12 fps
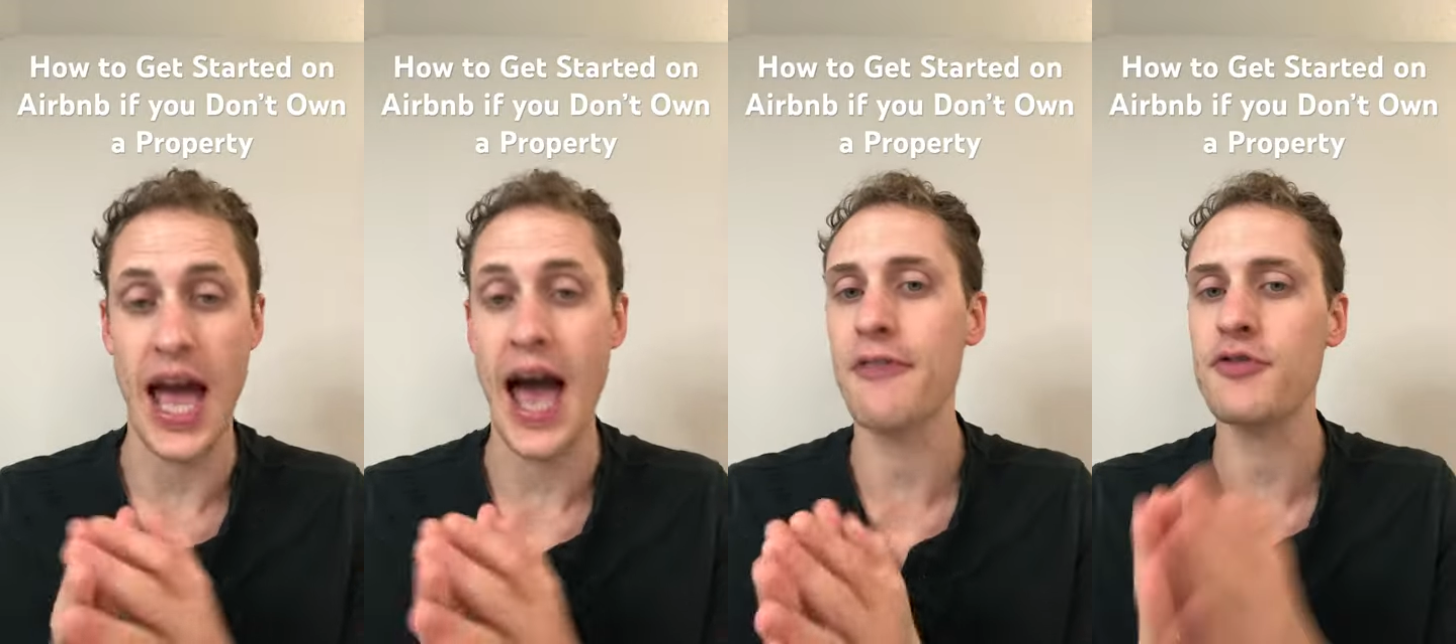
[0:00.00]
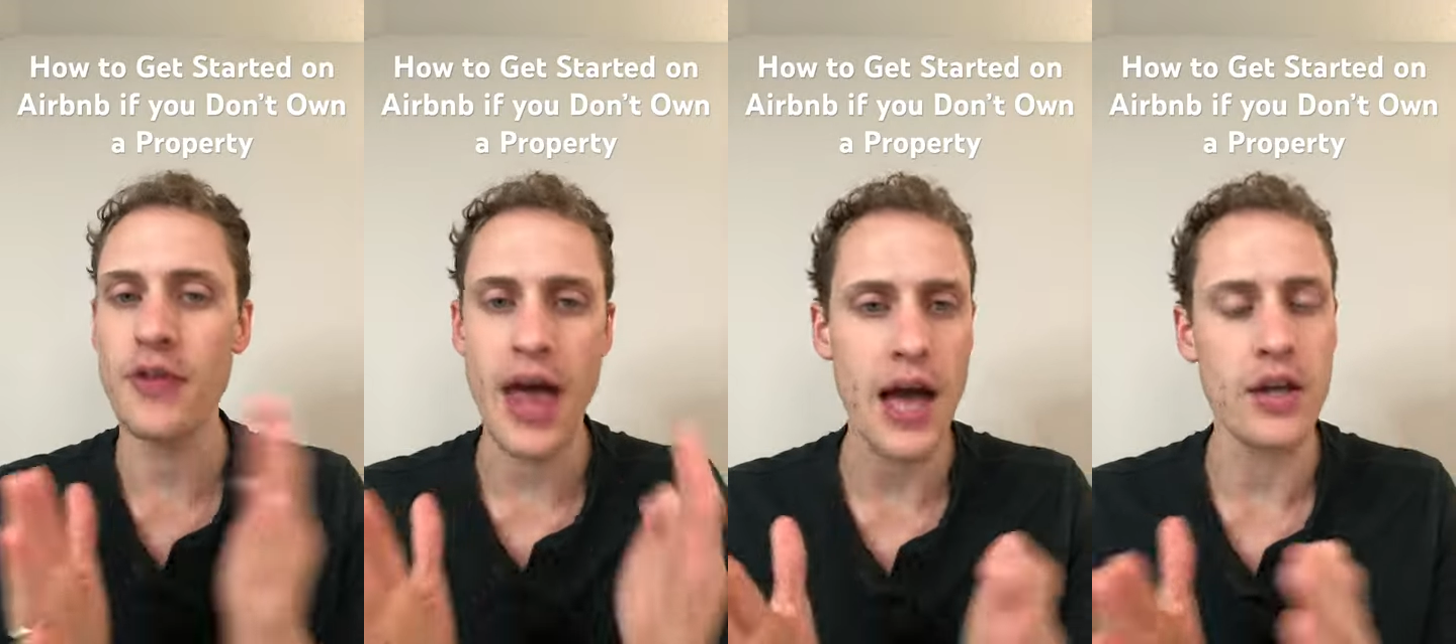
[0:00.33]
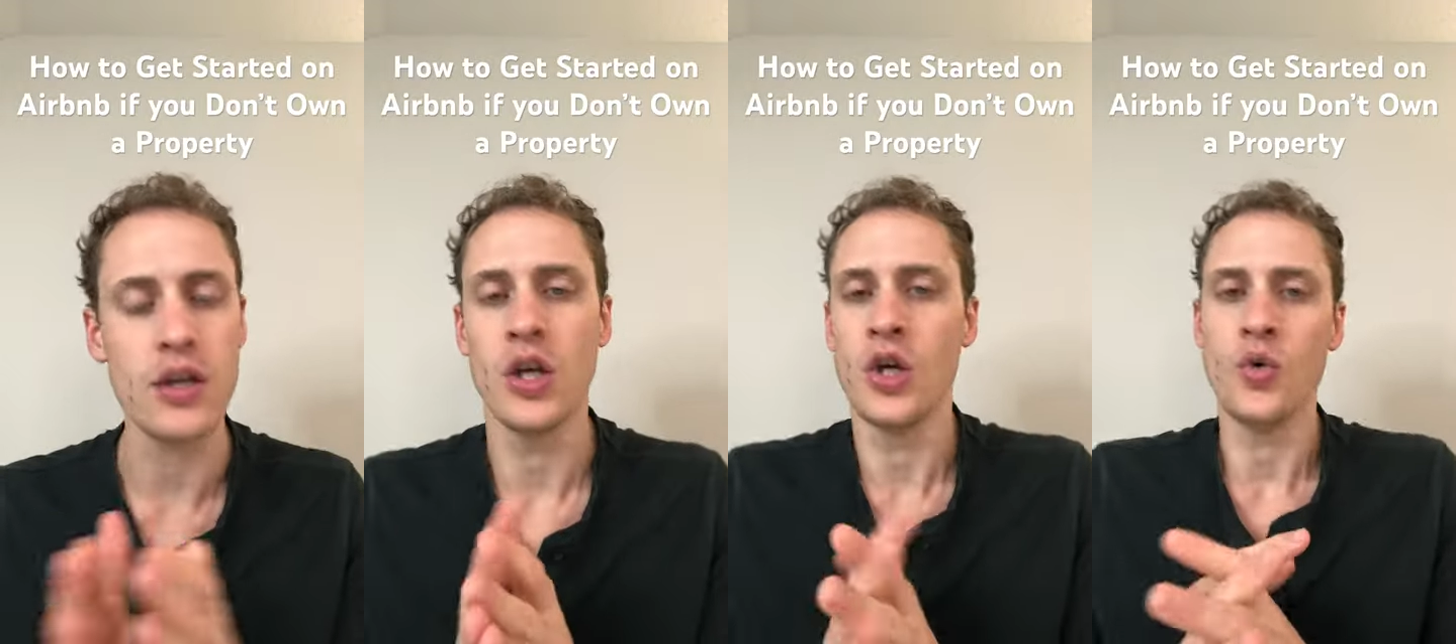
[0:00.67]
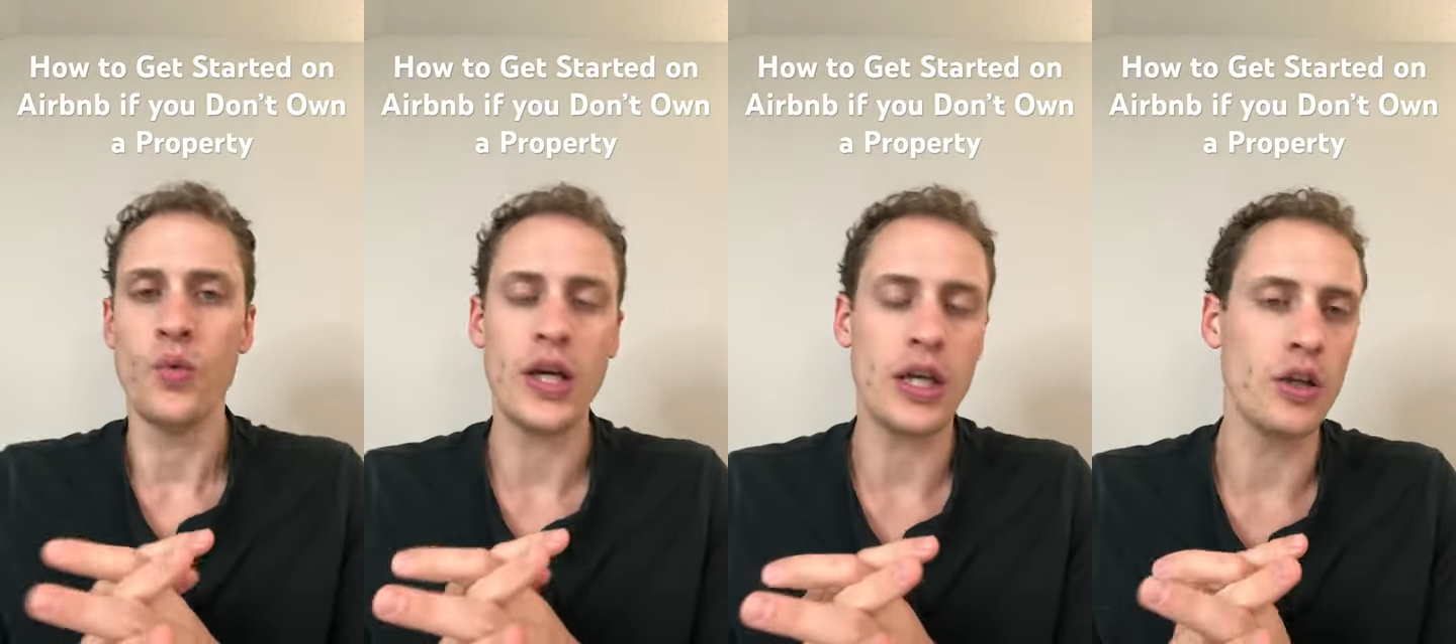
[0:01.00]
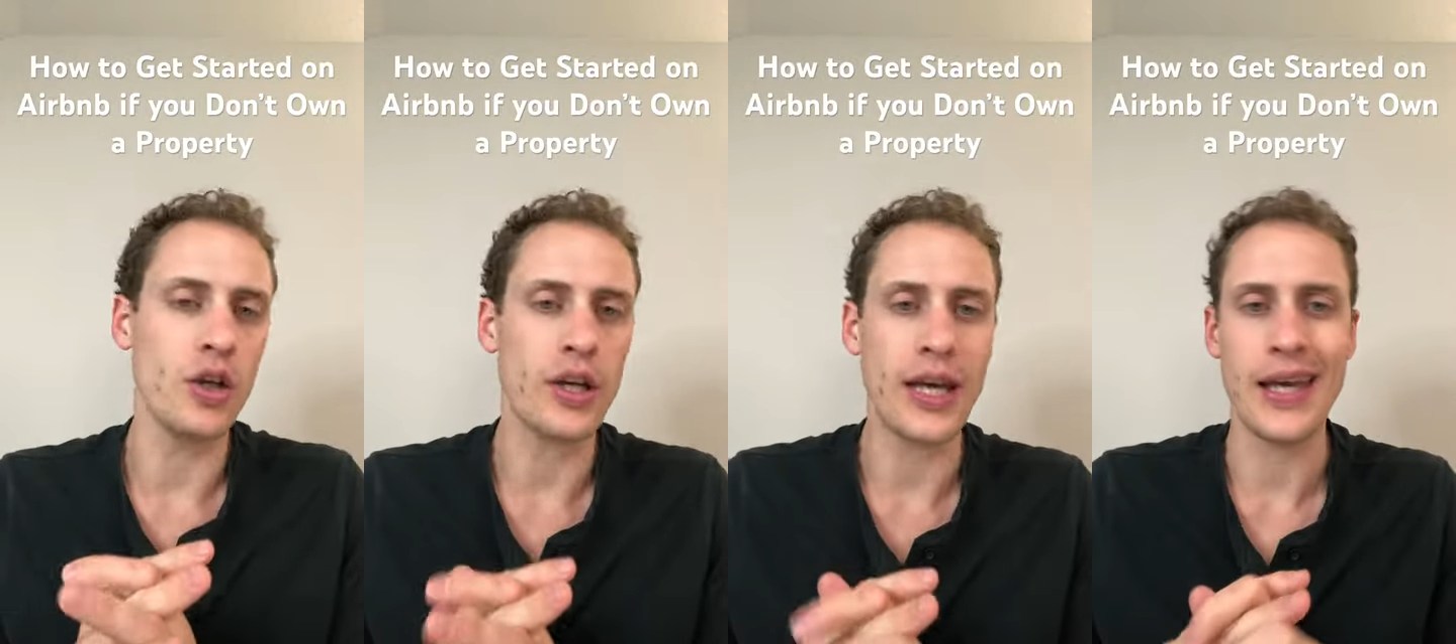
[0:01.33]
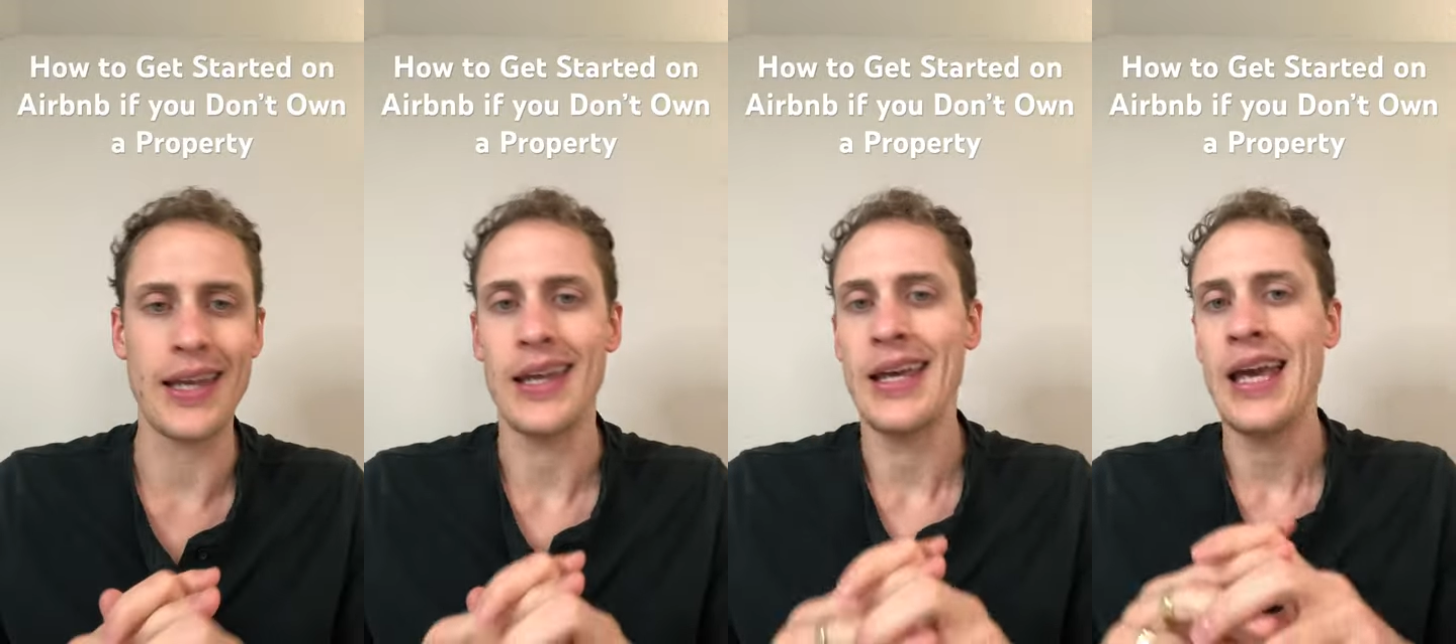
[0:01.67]
After that, we can look
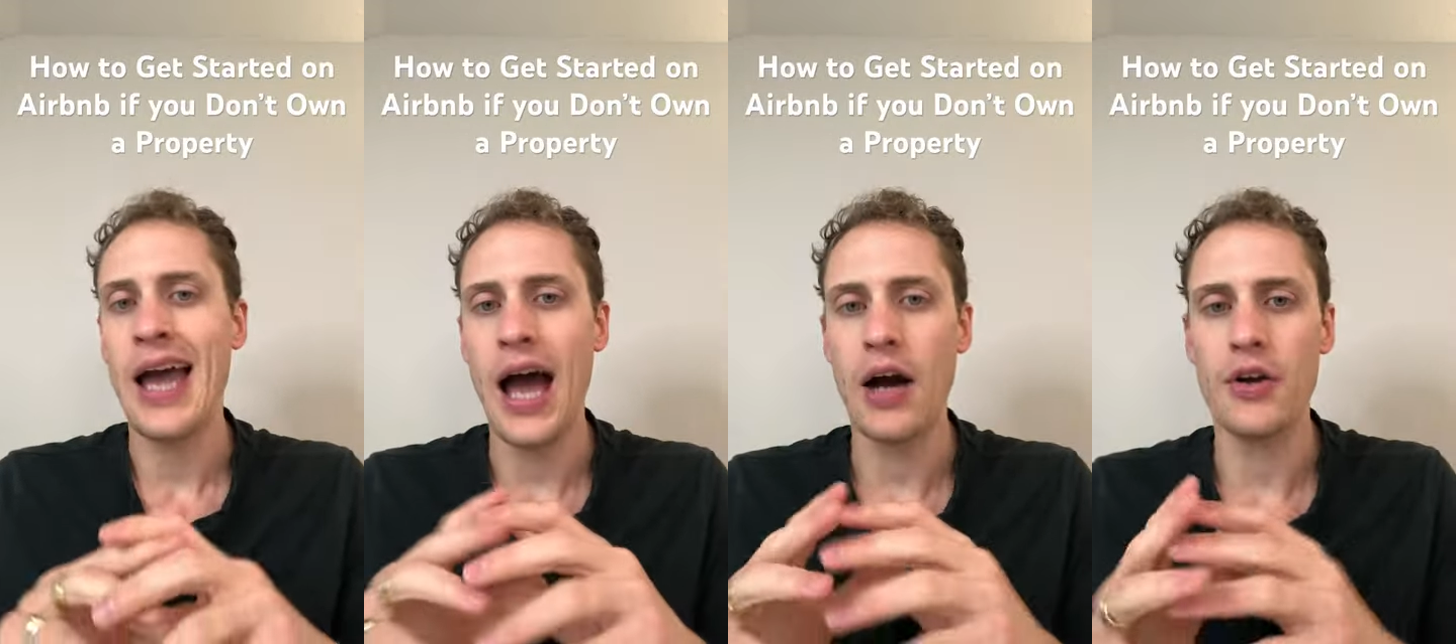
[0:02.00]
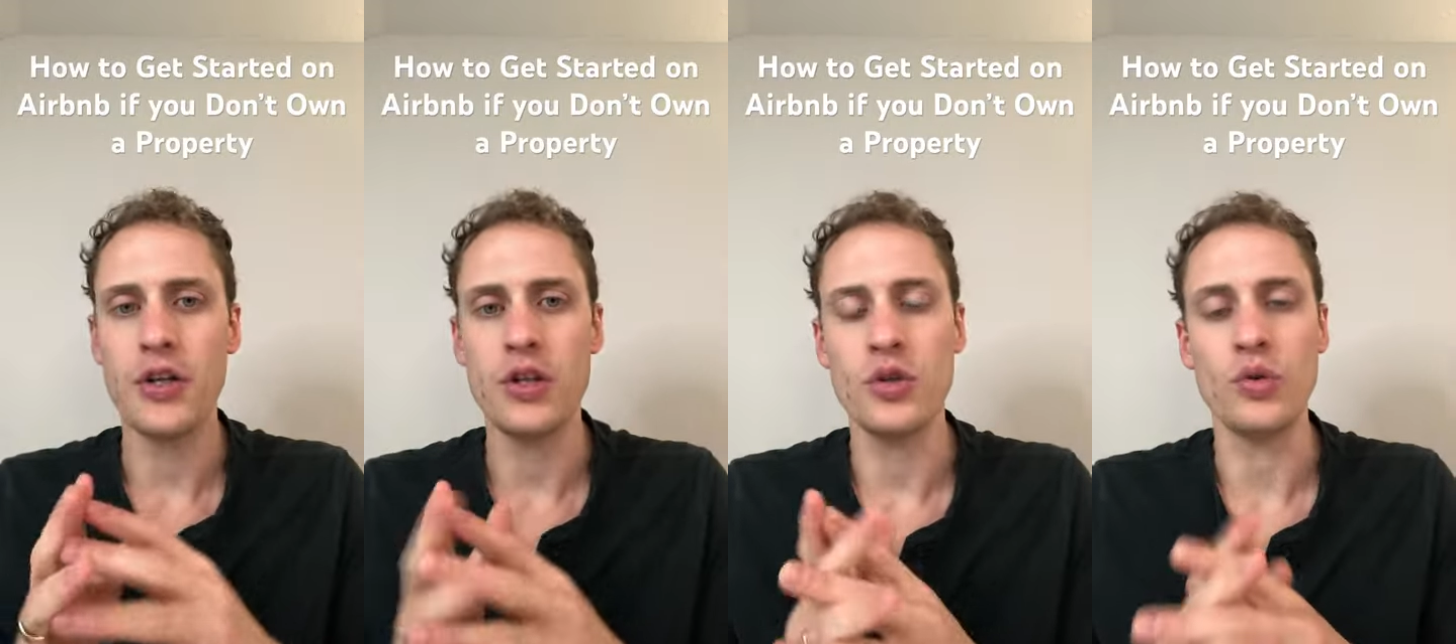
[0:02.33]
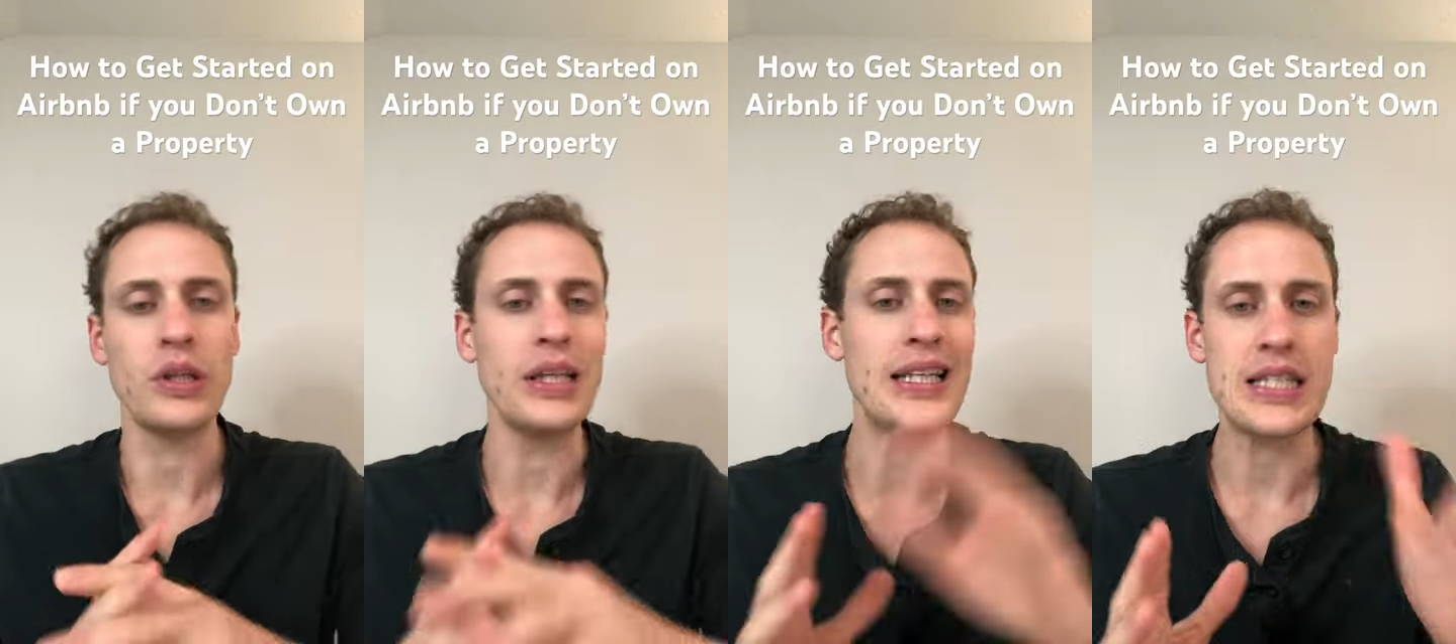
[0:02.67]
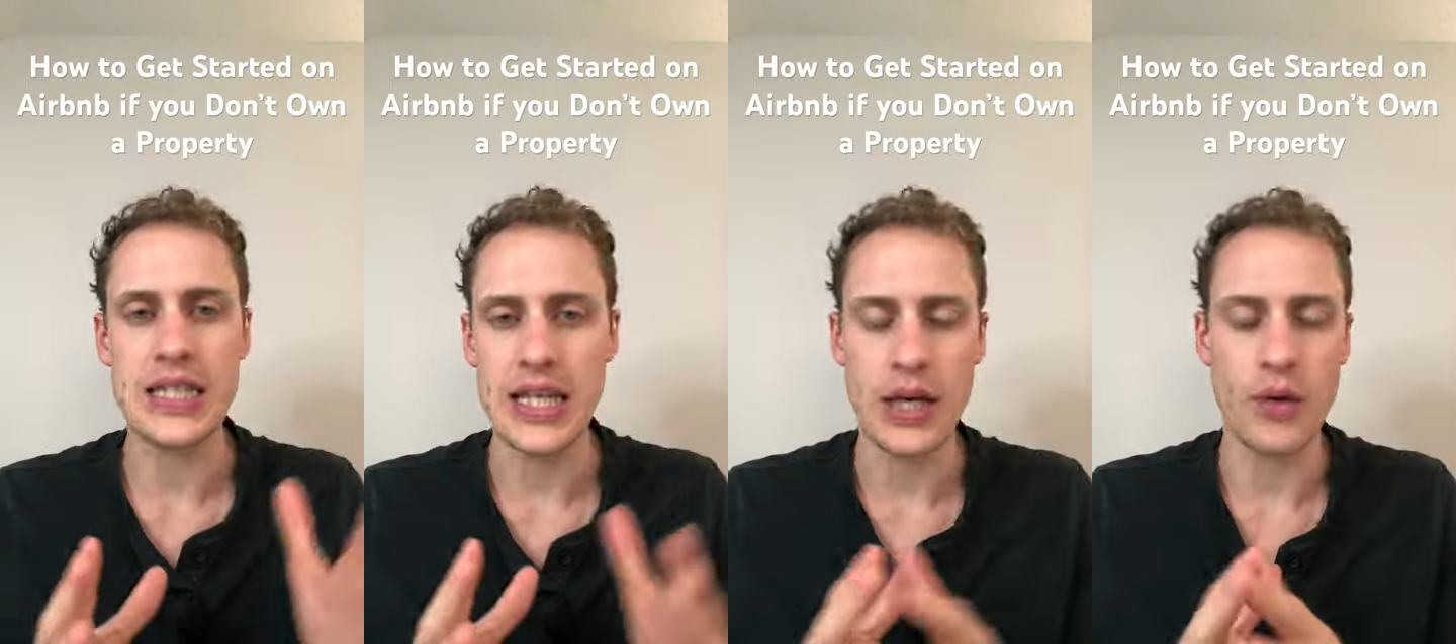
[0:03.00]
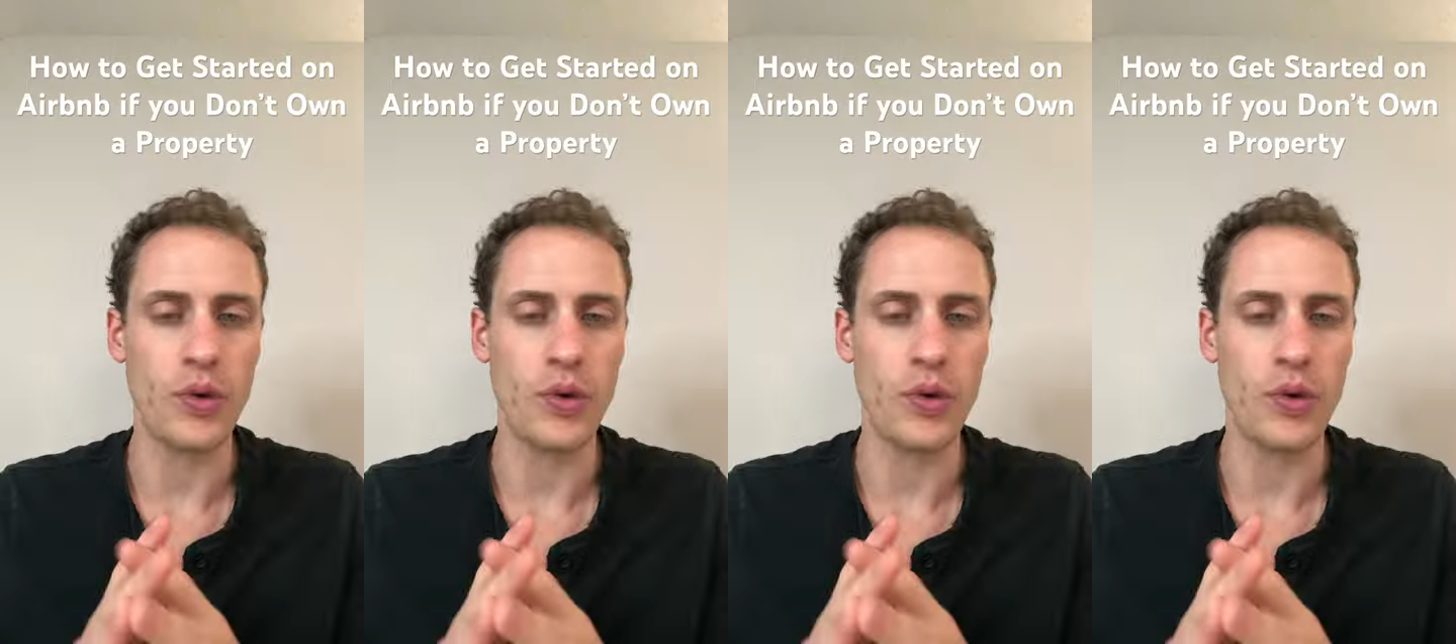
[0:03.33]
at how do you list it,